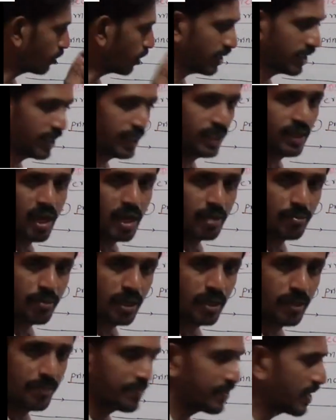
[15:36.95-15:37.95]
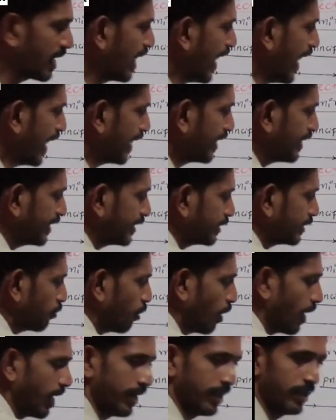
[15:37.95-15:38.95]
the normal at this
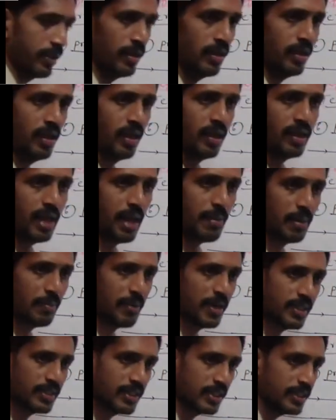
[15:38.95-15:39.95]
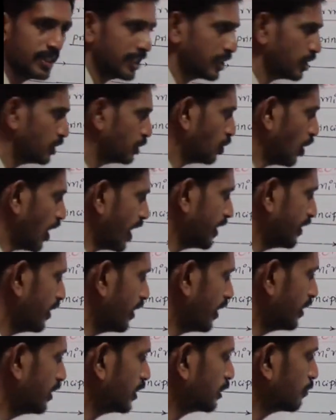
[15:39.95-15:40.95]
point. Normal means just join
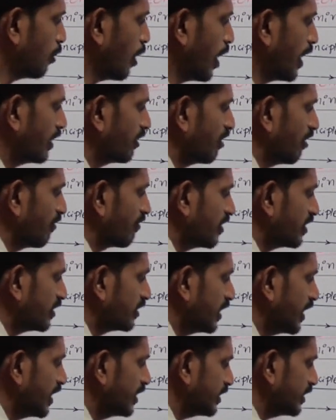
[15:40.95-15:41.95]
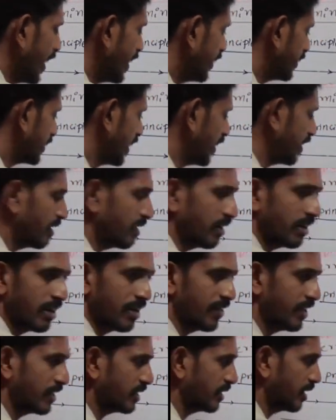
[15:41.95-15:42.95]
this point of incidence and central
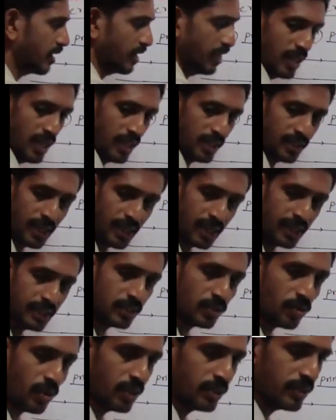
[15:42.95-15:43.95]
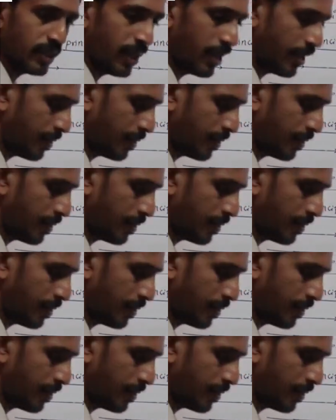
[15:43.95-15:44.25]
curvature. That is called as